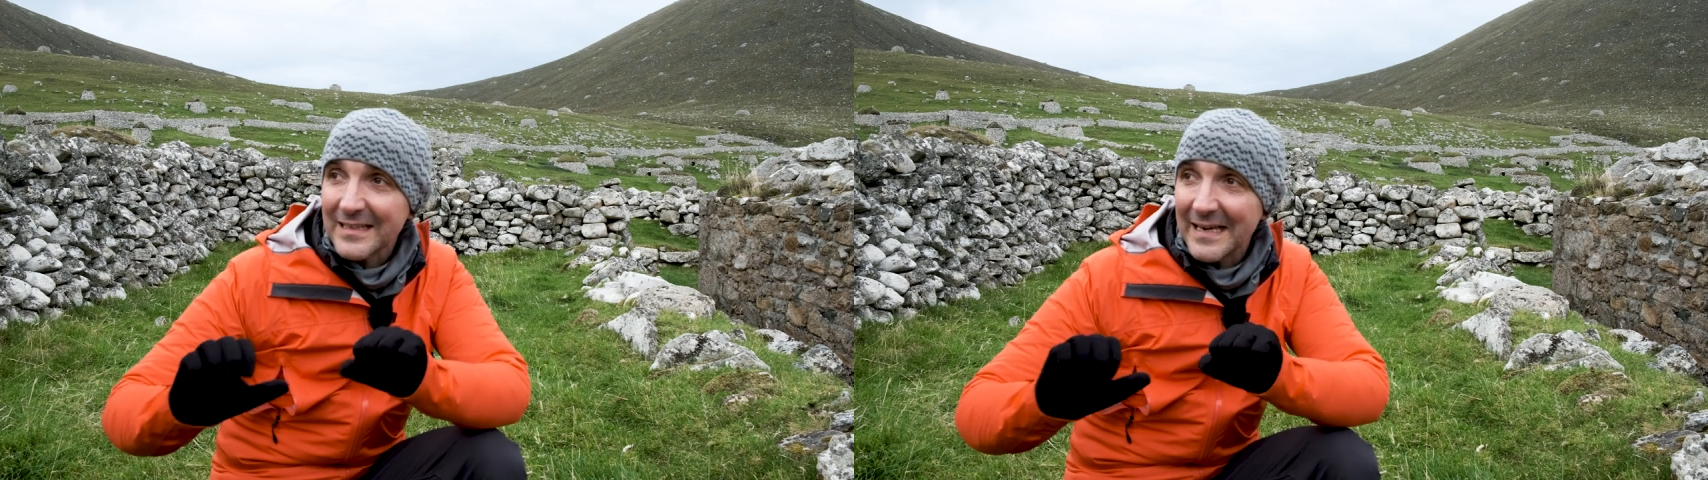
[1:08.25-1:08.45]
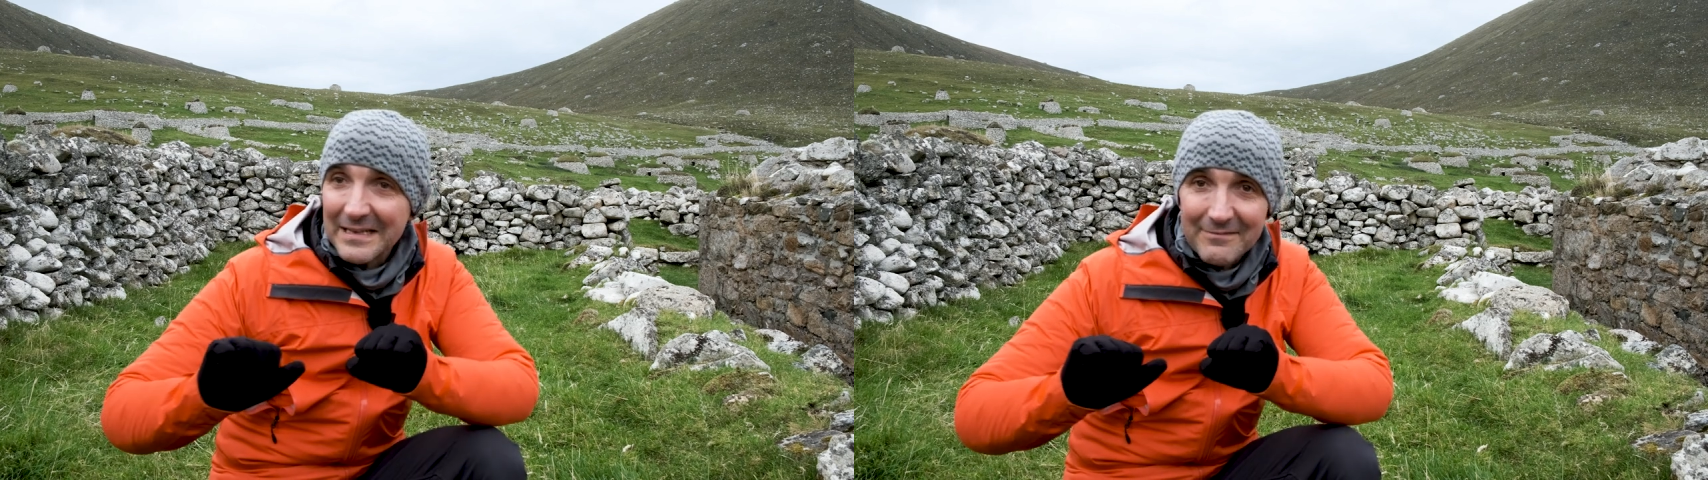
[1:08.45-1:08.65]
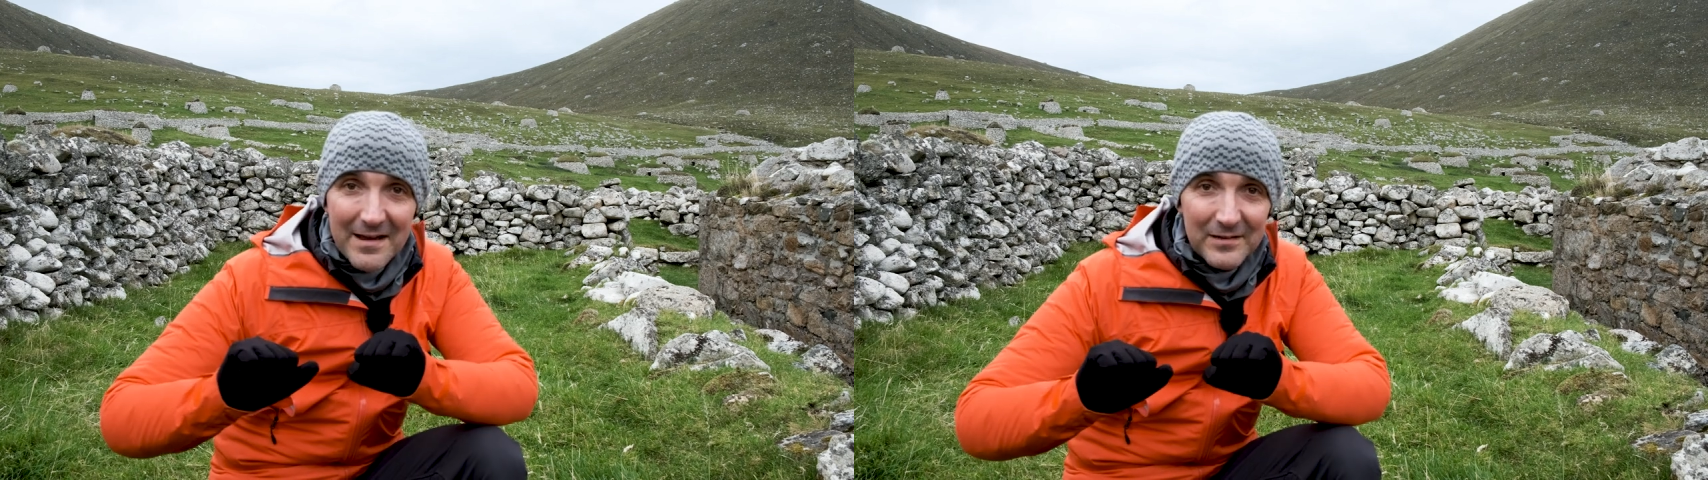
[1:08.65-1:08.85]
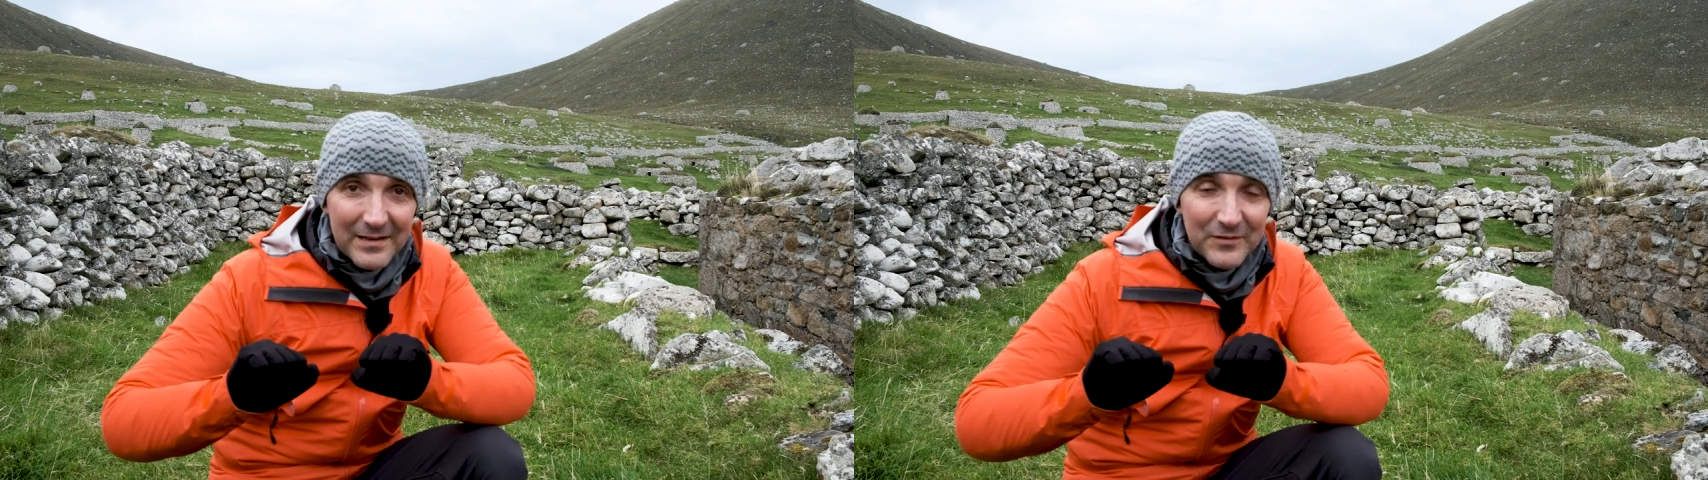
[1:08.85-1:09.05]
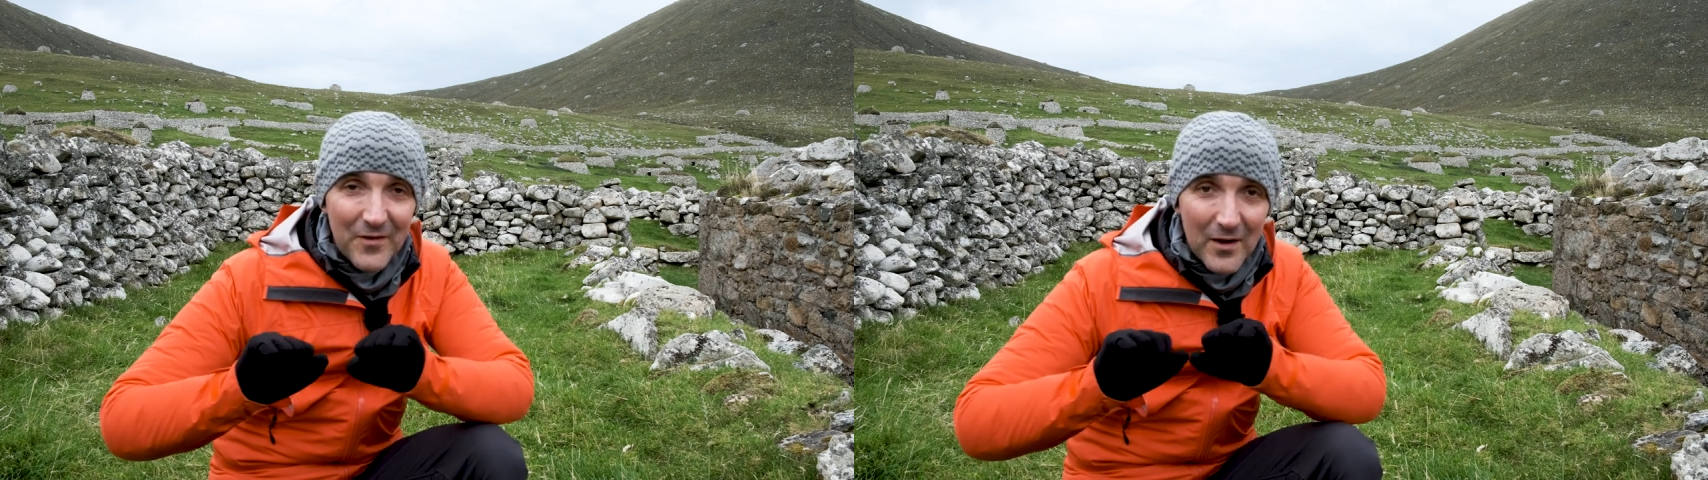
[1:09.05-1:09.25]
getting around
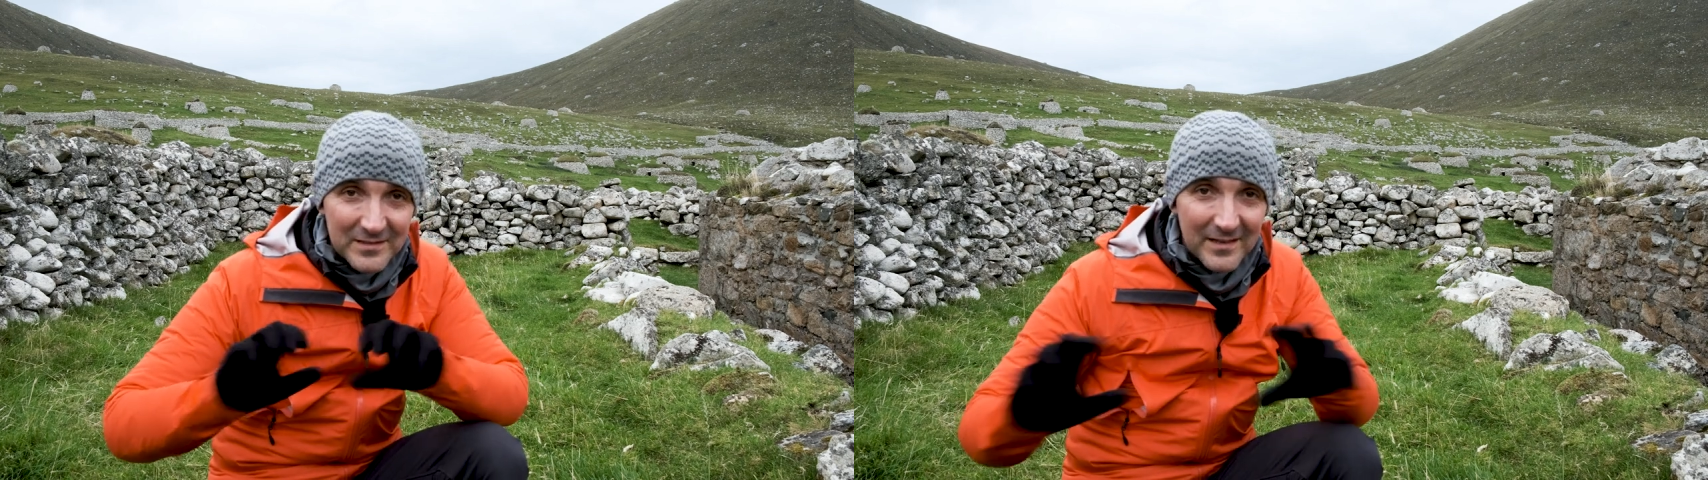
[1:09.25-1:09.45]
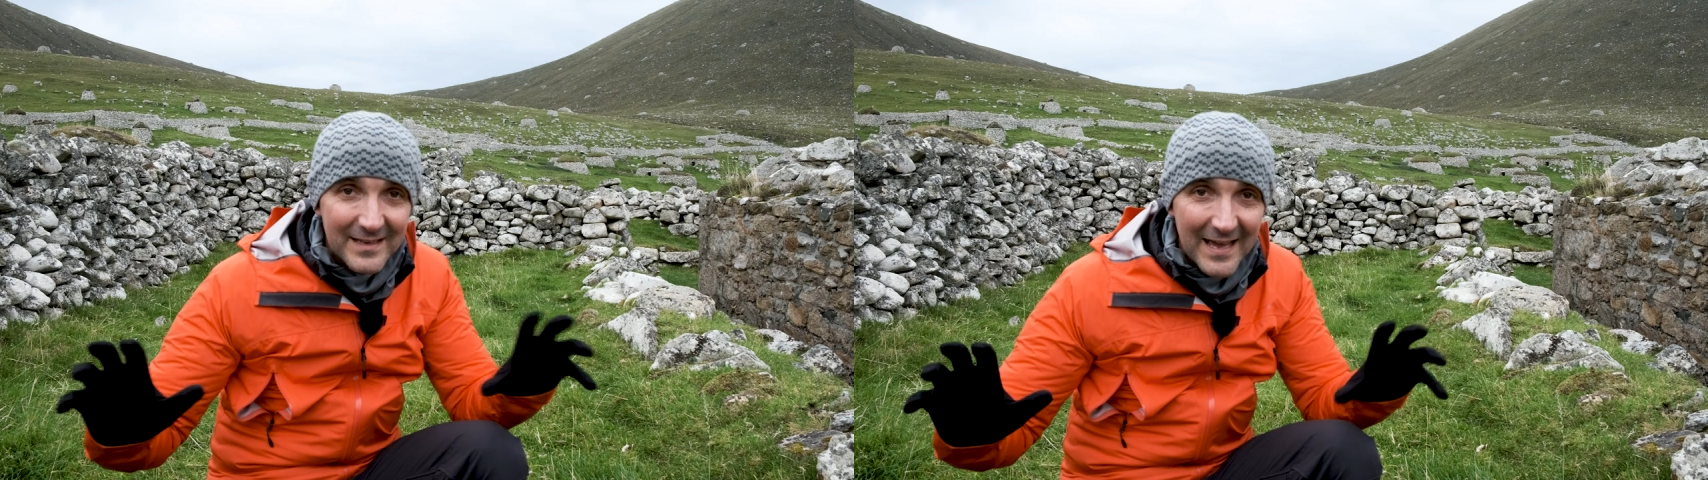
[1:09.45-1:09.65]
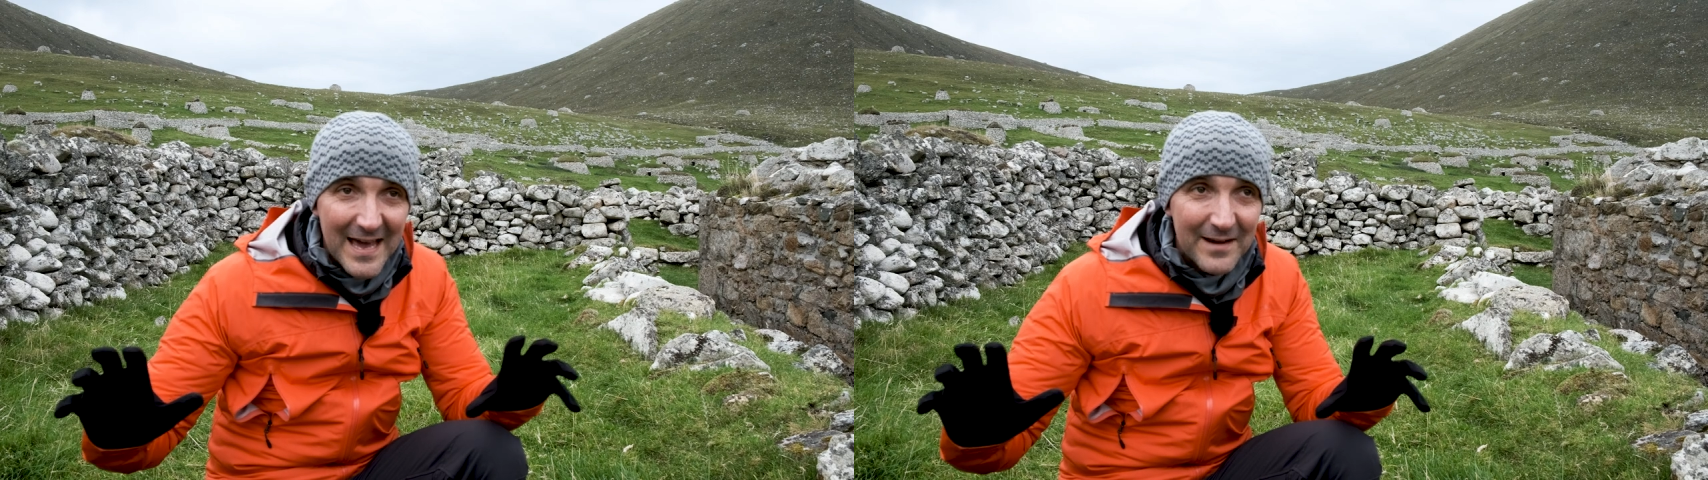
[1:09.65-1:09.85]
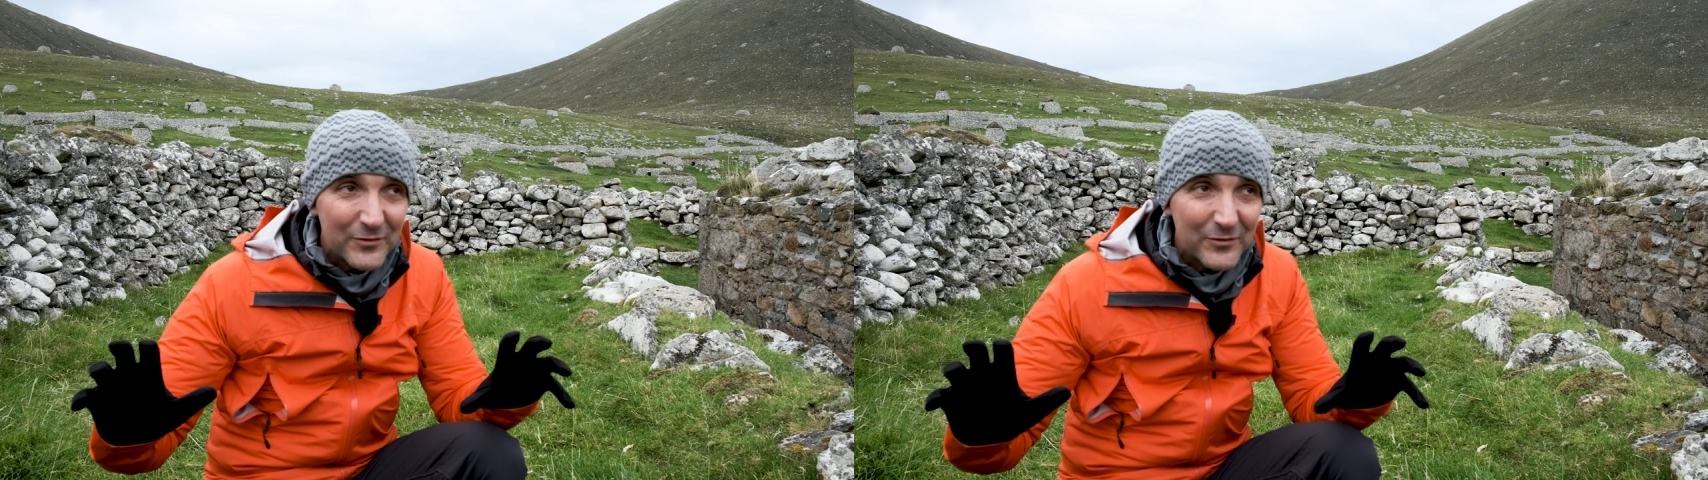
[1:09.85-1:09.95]
it as fast as I can.